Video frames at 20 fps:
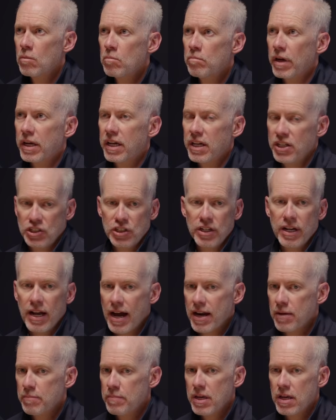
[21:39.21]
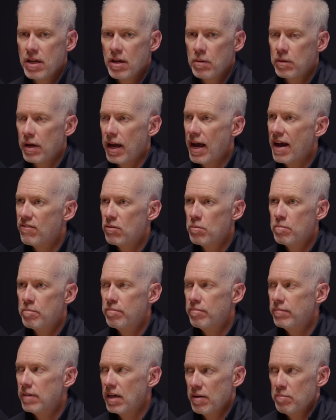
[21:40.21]
Because you got to be able to have
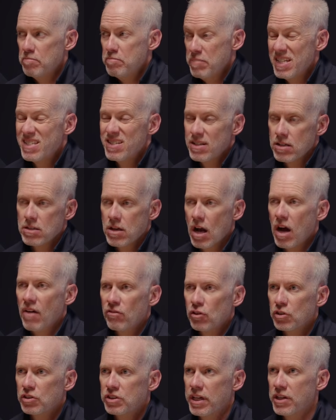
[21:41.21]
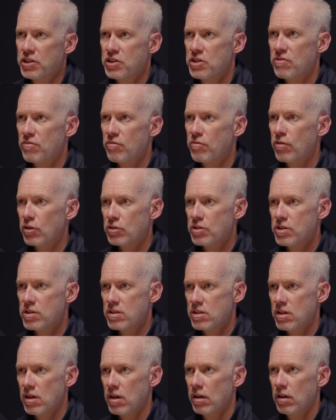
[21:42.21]
a business conversation
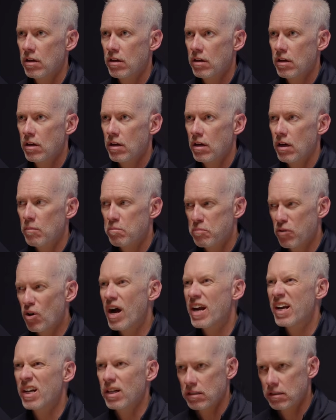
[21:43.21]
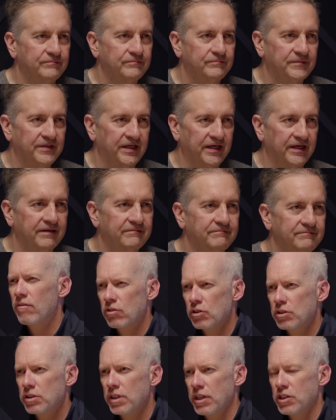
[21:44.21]
versus a product
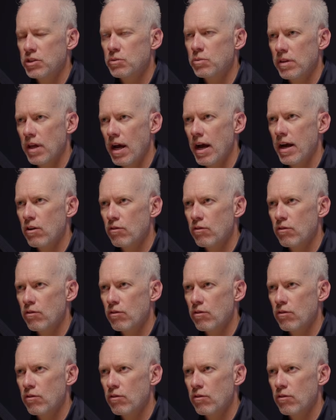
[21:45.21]
conversation with higher